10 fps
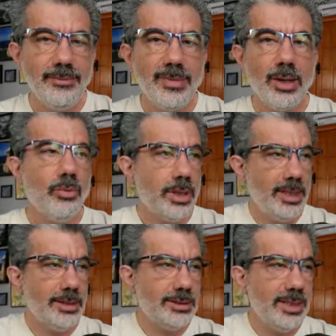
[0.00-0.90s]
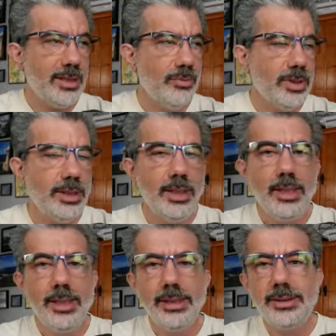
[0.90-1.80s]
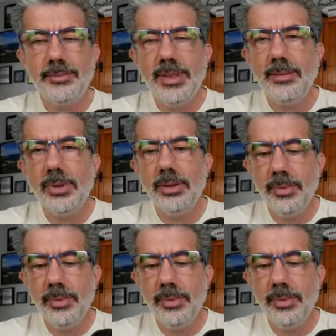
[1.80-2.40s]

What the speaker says: We're going to be on the 2nd one in September,